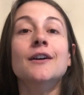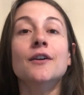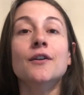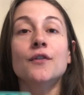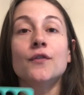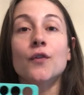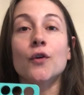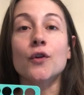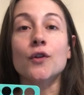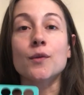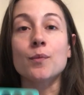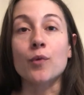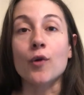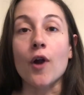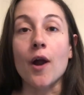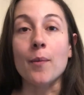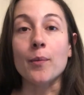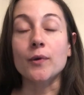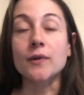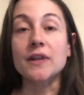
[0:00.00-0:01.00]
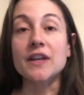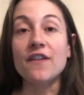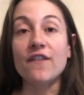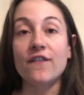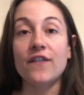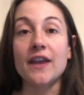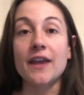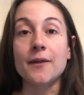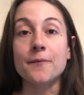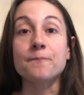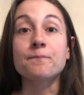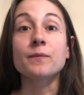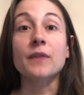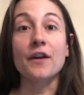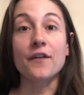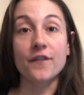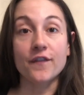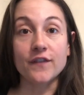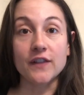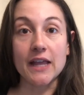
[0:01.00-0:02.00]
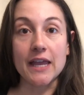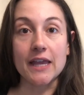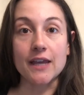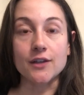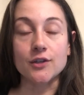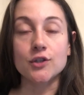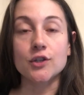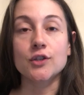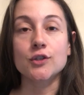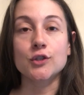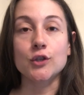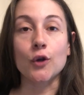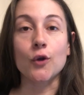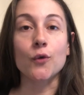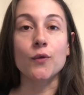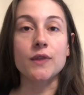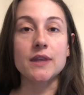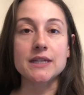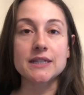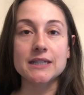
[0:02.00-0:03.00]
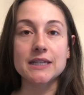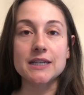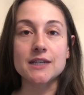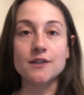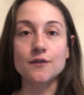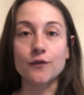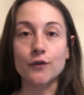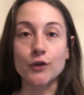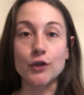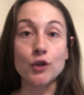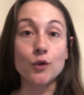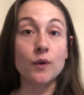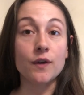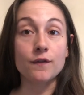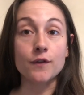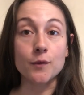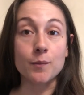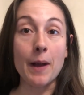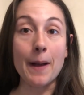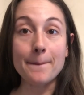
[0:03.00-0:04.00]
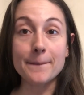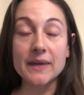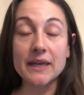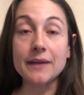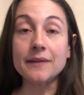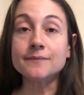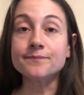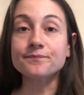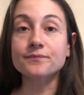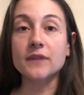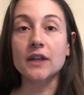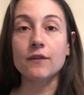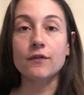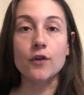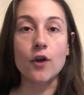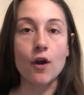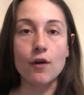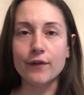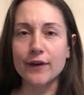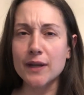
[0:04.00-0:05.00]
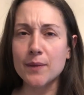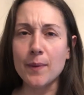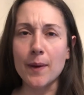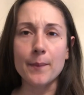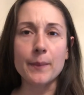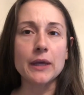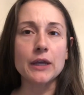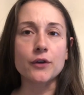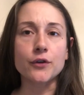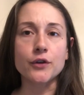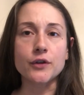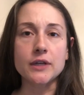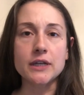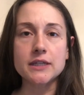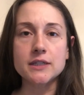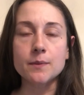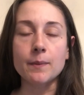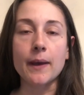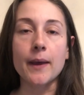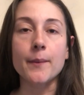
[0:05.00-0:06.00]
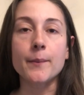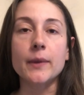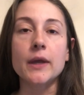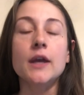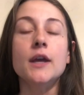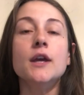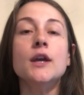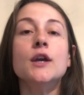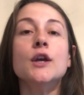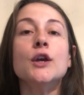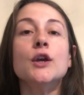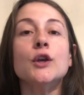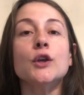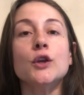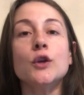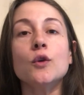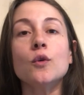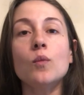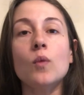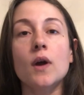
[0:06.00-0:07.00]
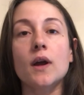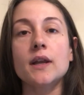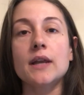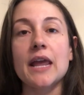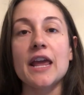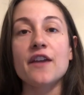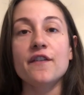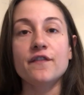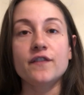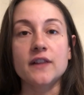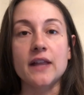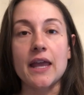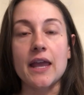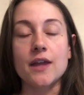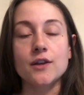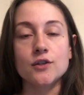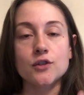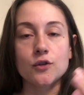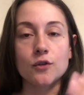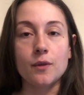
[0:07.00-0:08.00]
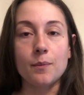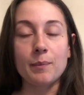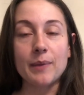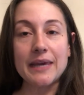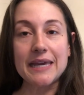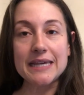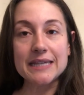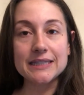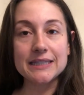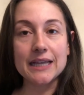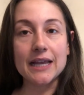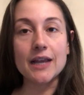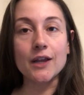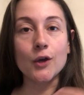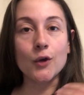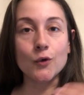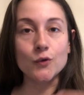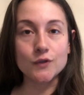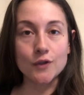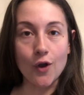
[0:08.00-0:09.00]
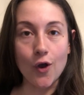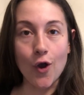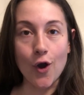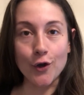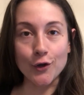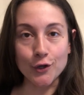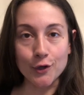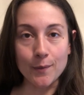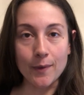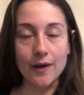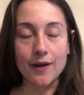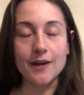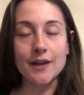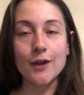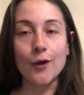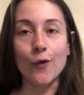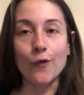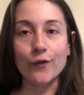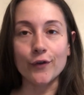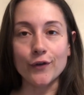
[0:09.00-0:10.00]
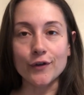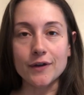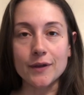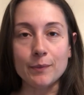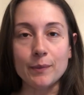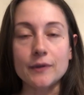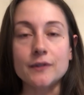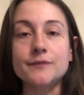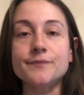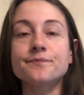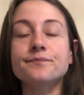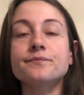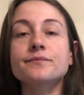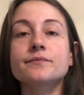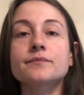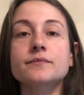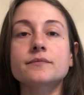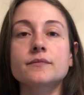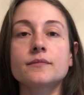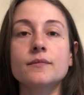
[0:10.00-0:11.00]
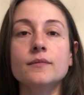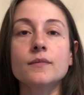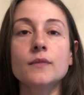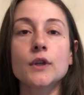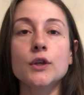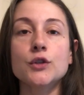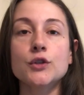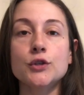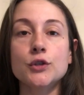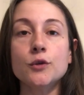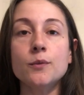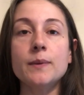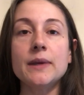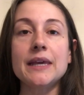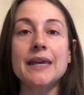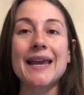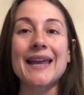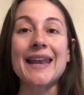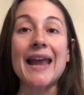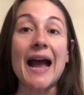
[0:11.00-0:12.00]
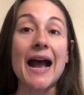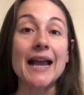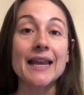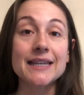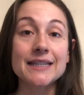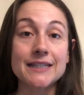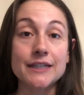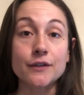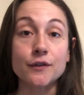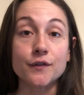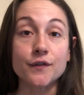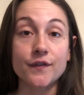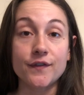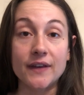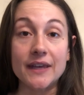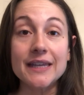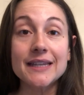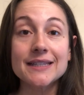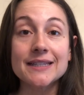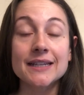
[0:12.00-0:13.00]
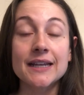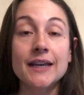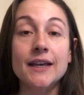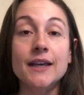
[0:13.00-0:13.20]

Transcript: for the properly fit flange. So this is for you if you're pumping, if you're already pumping or you need to pump. You want a flange, so the piece that goes on your body over your nipple, to be an ideal fit